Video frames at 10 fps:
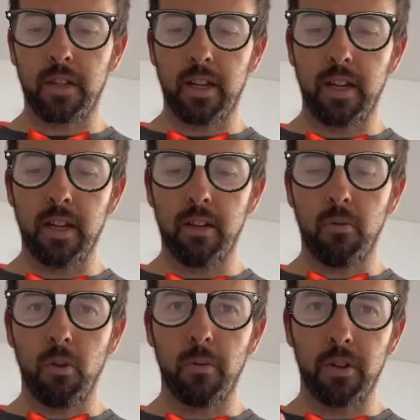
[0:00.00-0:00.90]
here,
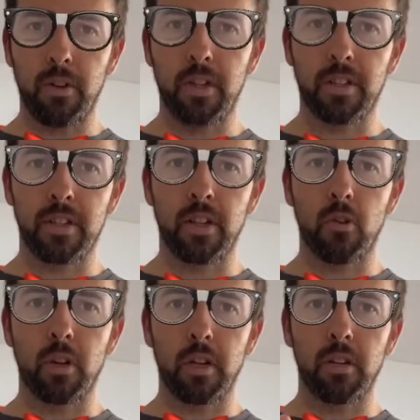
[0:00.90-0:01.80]
all I'm doing is just
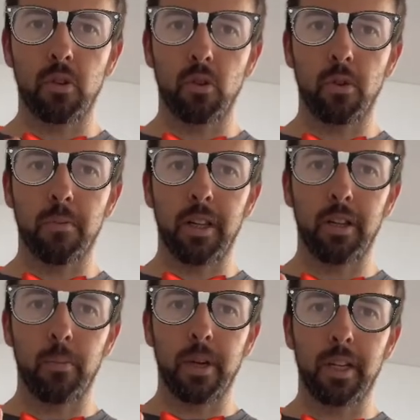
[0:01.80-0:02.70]
holding sort of with my
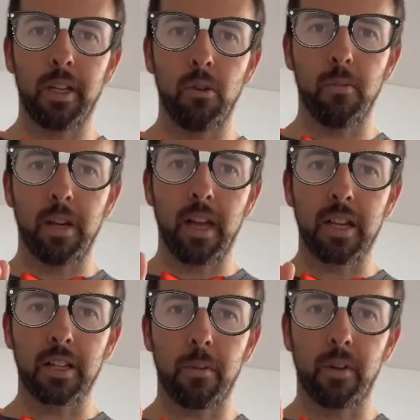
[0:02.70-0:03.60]
little pinky or my
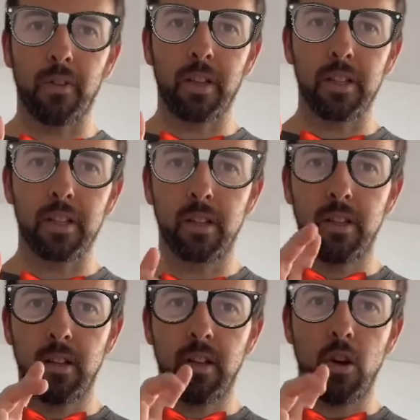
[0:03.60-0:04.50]
last couple of fingers,
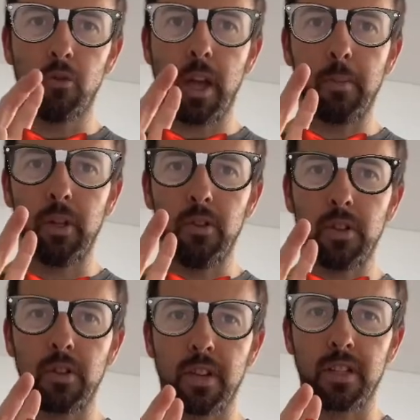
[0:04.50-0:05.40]
hold that balloon
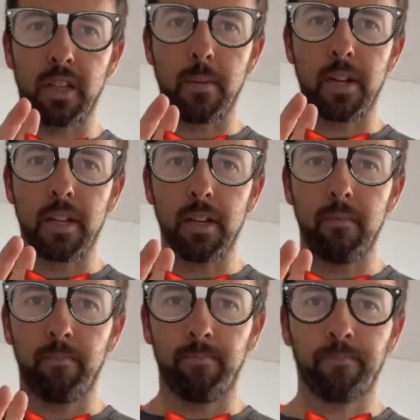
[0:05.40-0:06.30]
so it doesn't come undone.
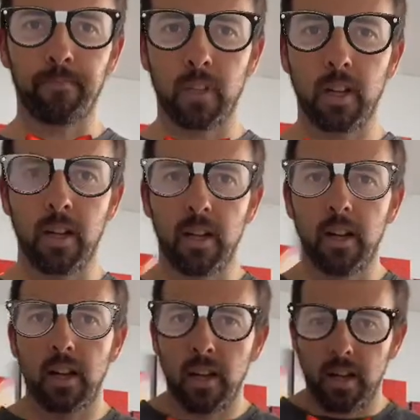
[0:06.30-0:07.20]

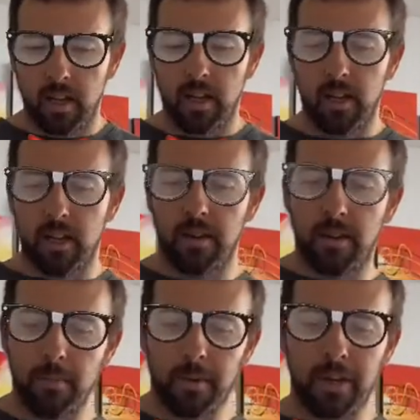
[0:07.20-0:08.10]
And
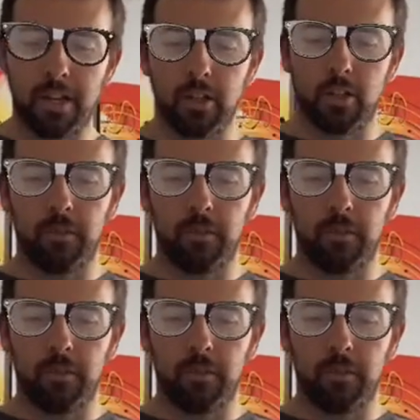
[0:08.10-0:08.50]
then we're going to do